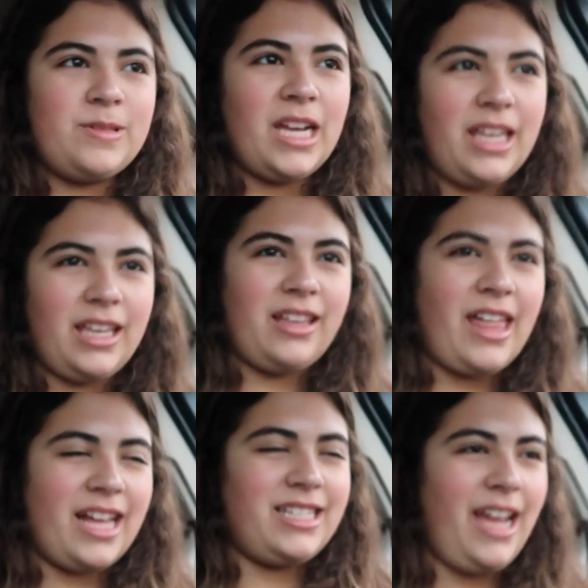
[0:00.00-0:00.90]
taking
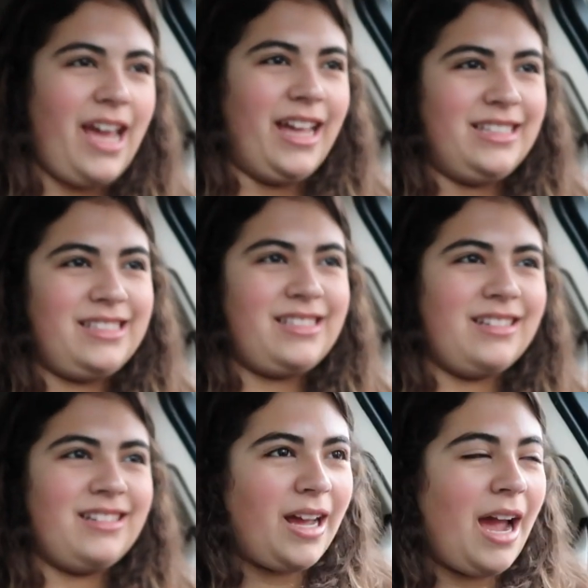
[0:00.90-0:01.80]
that test?
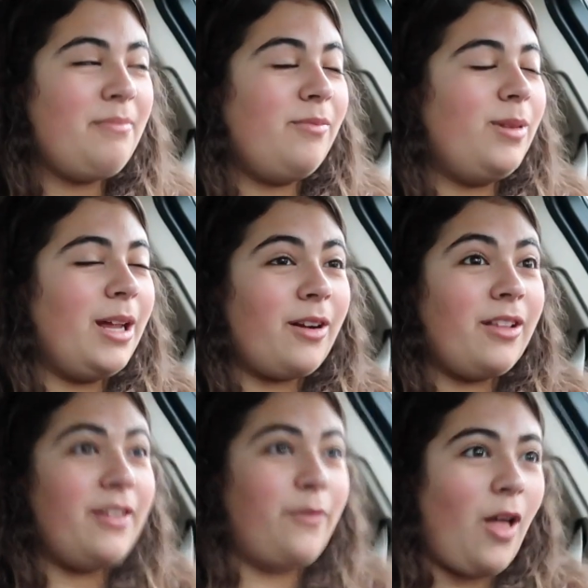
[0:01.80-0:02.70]
I'm
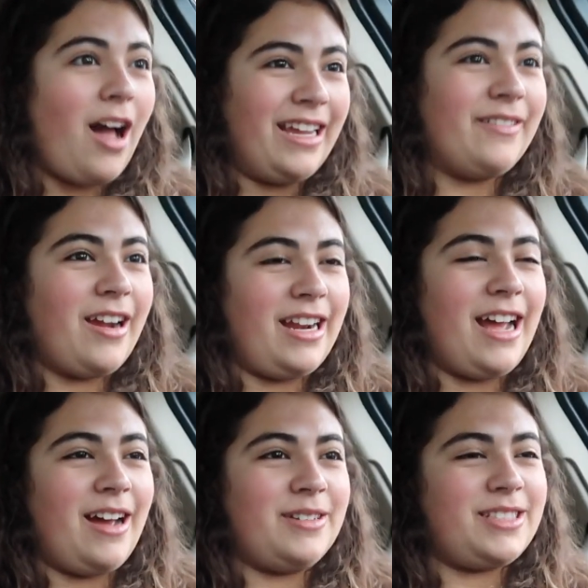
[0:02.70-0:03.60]
literally vlogging right
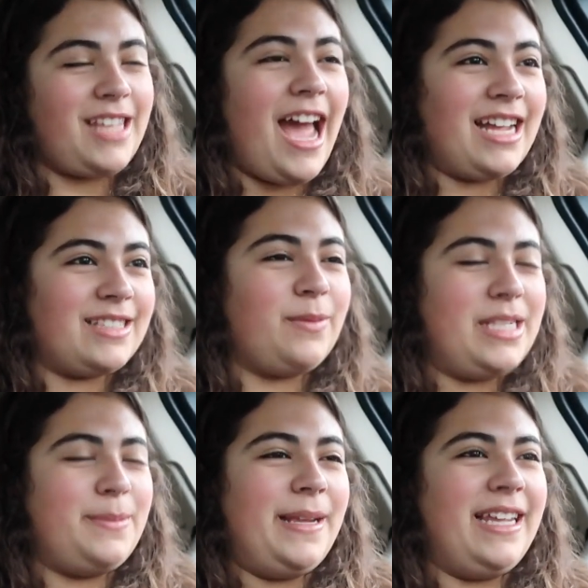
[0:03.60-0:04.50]
now as we
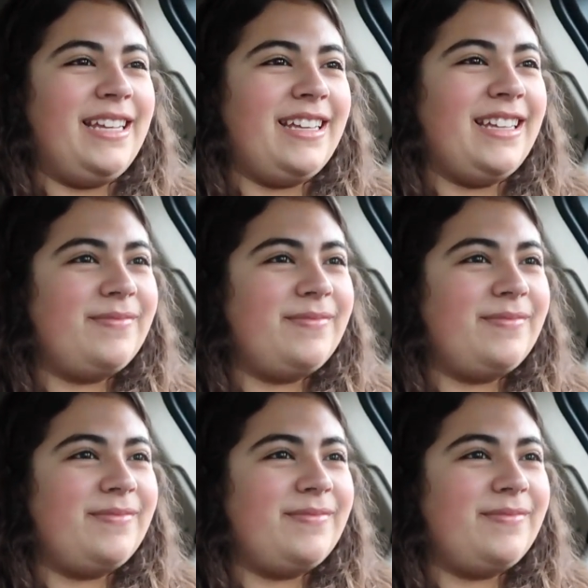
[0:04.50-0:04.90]
speak.